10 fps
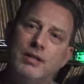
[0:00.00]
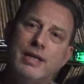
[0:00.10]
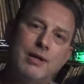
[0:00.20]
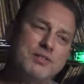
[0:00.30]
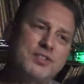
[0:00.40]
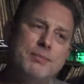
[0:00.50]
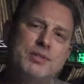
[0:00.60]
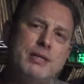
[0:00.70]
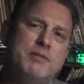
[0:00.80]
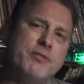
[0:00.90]
Now,
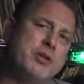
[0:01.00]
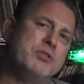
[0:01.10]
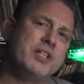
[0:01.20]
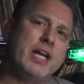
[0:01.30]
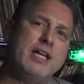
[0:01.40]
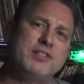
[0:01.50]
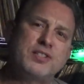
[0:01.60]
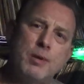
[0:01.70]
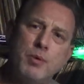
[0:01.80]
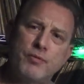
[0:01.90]
sometimes if you're using a
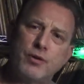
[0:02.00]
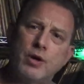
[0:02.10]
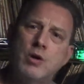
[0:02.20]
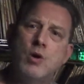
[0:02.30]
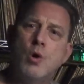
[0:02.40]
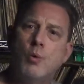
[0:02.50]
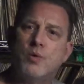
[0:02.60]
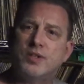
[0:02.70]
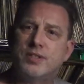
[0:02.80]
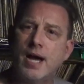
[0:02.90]
subwoofer
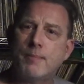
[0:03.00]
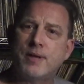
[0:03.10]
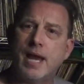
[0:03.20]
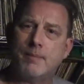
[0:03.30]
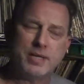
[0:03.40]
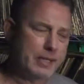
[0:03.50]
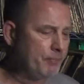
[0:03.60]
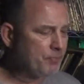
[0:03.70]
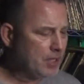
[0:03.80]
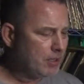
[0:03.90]
with a top cabinet,
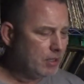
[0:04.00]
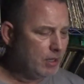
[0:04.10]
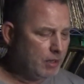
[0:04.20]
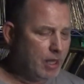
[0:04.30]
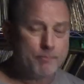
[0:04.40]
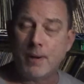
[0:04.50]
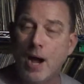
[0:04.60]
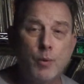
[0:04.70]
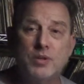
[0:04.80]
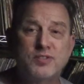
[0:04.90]
a
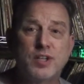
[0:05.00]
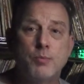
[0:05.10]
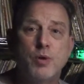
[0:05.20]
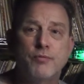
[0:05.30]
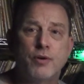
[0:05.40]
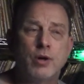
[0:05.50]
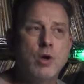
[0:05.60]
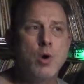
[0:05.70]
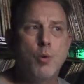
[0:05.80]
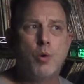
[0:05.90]
powered subwoofer
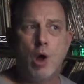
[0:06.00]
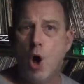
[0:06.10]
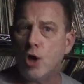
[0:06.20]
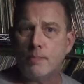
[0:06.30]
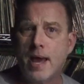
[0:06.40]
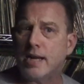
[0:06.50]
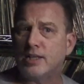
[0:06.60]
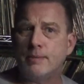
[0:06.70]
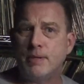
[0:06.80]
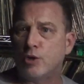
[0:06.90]
will
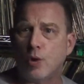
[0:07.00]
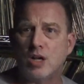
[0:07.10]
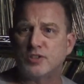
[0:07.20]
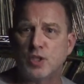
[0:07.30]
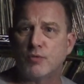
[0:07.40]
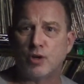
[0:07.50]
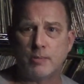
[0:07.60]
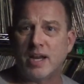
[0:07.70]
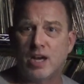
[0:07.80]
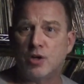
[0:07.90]
automatically be crossed over at
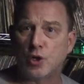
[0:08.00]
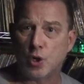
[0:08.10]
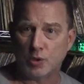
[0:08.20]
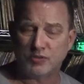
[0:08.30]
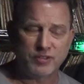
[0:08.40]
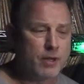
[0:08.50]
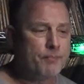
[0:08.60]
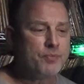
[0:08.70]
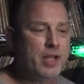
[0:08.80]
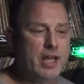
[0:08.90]
about 100 hertz.
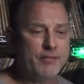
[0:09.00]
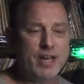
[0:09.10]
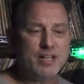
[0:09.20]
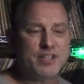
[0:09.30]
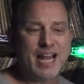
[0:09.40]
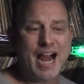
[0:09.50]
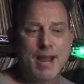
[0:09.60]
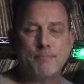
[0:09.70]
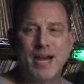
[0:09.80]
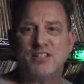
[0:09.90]
And if it has a
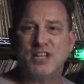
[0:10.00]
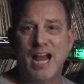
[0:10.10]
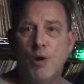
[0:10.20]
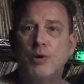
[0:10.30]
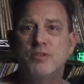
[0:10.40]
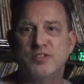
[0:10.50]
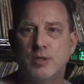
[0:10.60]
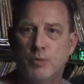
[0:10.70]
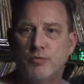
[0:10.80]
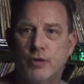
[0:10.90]
high pass out on the
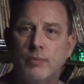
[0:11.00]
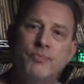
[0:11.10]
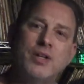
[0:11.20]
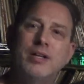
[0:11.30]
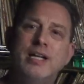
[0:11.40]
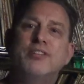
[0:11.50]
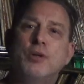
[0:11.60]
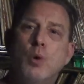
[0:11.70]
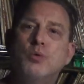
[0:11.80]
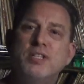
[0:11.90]
subwoofer, it's
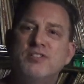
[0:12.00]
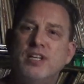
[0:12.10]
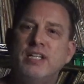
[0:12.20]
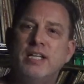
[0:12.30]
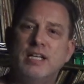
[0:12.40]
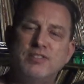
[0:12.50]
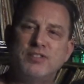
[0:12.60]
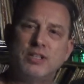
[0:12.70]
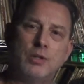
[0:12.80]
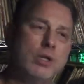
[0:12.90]
only signaling a
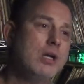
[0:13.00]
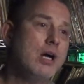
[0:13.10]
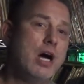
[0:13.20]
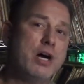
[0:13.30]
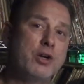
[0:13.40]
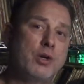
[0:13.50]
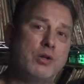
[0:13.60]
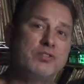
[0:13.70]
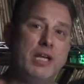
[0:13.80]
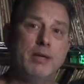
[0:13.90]
signal 100
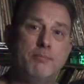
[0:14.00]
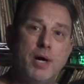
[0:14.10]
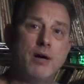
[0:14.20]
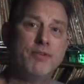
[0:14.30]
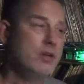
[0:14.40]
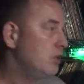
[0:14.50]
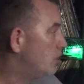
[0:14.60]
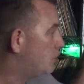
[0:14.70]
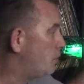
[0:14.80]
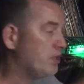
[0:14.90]
hertz and above
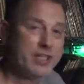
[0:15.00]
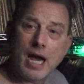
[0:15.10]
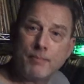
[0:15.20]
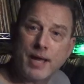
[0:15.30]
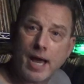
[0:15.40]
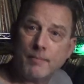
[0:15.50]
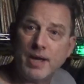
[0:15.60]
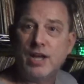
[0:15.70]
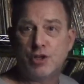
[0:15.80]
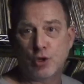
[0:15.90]
to the top cab
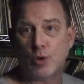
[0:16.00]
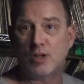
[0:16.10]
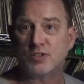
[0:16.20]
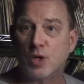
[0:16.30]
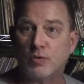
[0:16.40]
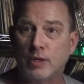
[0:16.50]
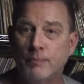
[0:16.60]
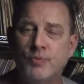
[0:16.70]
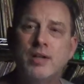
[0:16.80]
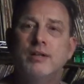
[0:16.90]
and you're crossed over.
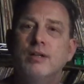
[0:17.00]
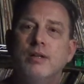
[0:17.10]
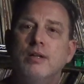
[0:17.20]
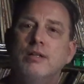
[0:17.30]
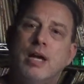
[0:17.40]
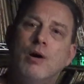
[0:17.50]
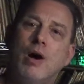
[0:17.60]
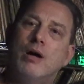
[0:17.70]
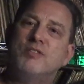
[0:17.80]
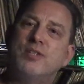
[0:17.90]
Now,
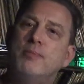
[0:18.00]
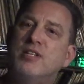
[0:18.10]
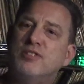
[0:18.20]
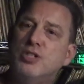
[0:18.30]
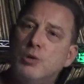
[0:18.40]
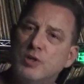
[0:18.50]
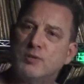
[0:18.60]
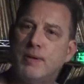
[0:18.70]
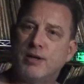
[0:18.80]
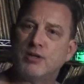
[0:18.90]
on some of these newer
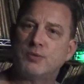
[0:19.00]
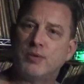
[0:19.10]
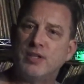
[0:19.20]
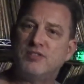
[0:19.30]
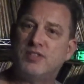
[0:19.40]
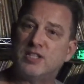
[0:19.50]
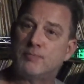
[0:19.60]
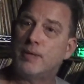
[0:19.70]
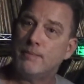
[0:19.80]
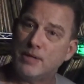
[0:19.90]
speakers with these
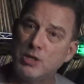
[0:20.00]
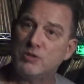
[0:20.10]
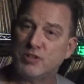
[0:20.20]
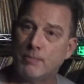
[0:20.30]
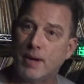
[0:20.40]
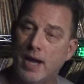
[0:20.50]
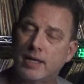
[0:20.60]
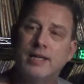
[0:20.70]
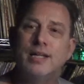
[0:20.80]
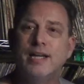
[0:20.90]
DSP menus in the
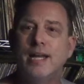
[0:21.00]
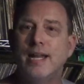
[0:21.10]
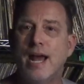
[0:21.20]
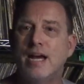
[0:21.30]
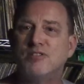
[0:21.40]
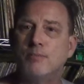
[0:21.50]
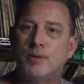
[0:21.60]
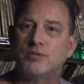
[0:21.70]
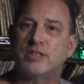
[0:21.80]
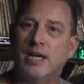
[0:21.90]
back, it has a
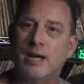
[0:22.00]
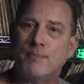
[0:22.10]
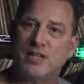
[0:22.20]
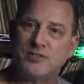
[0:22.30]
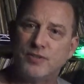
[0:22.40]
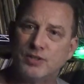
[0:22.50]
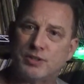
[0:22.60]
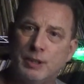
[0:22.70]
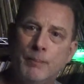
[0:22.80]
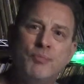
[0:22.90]
built-in high-pass
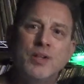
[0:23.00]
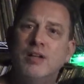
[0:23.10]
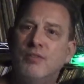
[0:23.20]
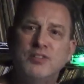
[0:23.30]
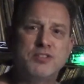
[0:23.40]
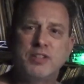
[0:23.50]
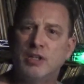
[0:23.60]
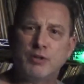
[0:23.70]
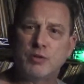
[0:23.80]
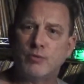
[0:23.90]
filter. This is an
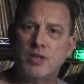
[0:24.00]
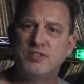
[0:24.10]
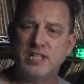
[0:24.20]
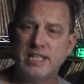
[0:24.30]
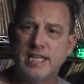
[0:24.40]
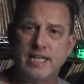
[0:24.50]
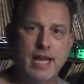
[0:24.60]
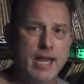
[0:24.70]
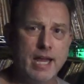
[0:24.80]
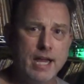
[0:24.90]
Electro Voice
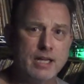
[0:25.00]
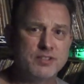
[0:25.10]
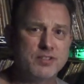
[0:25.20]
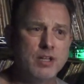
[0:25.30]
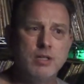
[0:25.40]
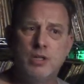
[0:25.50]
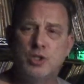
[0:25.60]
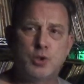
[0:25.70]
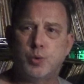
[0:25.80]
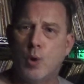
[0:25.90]
EKX
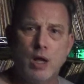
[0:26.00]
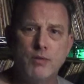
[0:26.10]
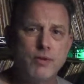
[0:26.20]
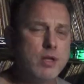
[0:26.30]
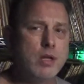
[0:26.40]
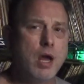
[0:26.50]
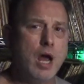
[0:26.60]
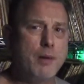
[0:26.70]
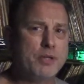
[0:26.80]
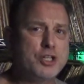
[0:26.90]
12.
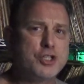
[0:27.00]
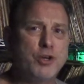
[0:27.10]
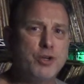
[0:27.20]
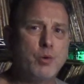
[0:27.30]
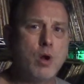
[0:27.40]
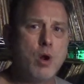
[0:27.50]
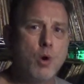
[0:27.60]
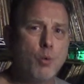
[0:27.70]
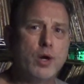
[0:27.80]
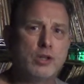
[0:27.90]
I'm going to show you
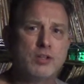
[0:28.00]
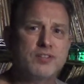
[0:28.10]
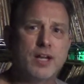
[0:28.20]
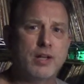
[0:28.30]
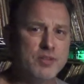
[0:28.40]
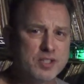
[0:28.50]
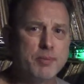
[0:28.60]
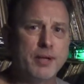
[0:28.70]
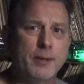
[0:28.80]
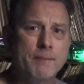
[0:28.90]
what it looks like on this
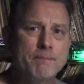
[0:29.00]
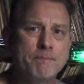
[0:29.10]
speaker.